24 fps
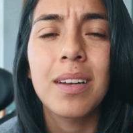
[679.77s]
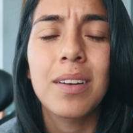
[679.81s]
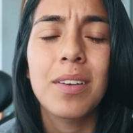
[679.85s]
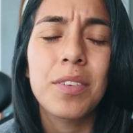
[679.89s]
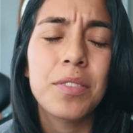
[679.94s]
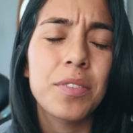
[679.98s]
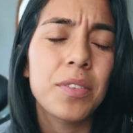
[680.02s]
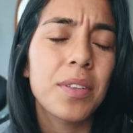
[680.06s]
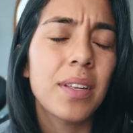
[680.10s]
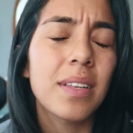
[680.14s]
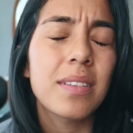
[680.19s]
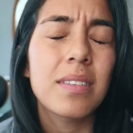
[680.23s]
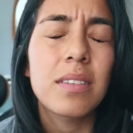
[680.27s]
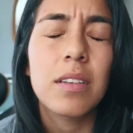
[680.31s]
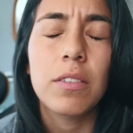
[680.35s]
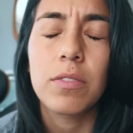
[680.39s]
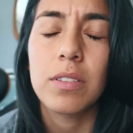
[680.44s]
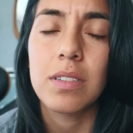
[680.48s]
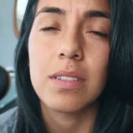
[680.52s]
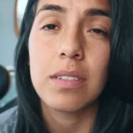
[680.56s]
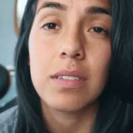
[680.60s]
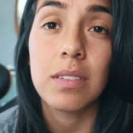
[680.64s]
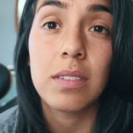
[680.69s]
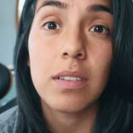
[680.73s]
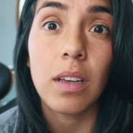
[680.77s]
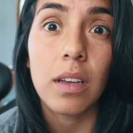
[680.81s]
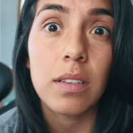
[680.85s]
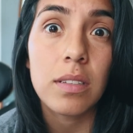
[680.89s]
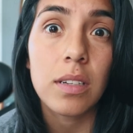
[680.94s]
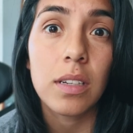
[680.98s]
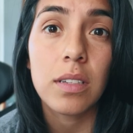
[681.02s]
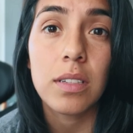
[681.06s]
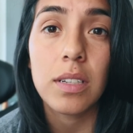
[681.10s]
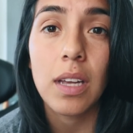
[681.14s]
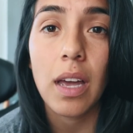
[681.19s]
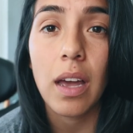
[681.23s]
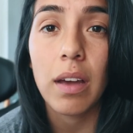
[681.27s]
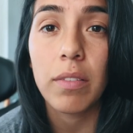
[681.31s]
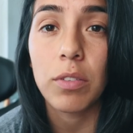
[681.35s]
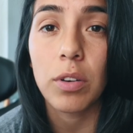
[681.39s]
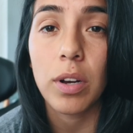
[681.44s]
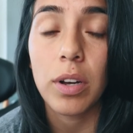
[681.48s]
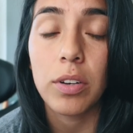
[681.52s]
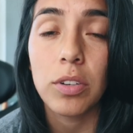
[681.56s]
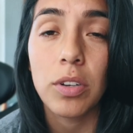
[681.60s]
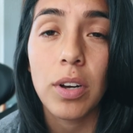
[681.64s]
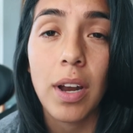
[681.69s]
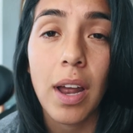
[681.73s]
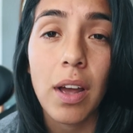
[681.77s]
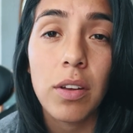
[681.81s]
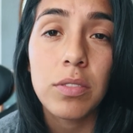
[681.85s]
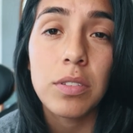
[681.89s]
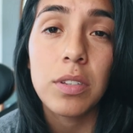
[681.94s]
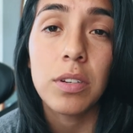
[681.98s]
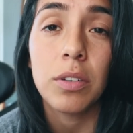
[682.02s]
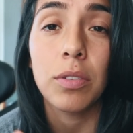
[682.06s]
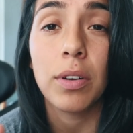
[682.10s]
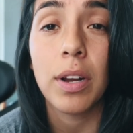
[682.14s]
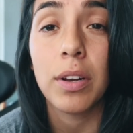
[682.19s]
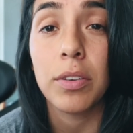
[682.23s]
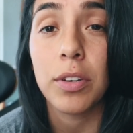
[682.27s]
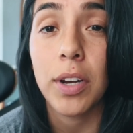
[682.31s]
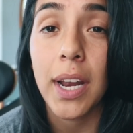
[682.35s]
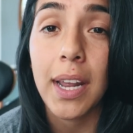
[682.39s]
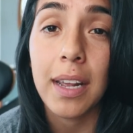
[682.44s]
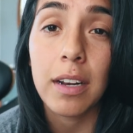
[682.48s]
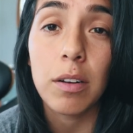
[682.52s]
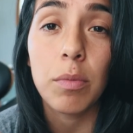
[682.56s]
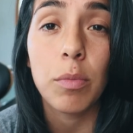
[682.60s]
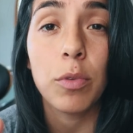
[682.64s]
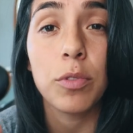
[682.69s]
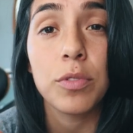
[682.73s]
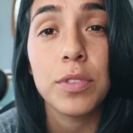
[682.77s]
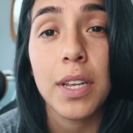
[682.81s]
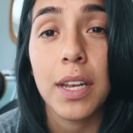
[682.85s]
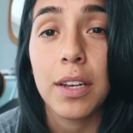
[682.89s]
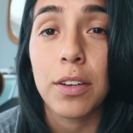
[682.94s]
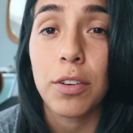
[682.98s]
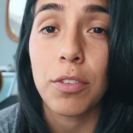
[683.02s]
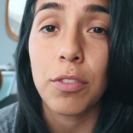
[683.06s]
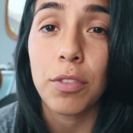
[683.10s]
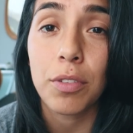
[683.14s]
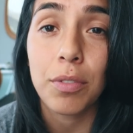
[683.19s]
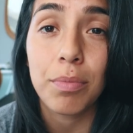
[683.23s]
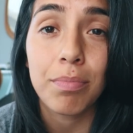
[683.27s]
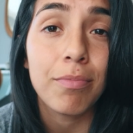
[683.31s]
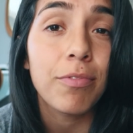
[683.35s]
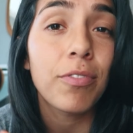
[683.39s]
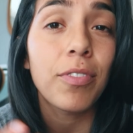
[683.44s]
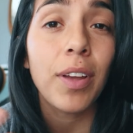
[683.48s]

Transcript: and also that stuff is disgusting to have around your house and around your animals and your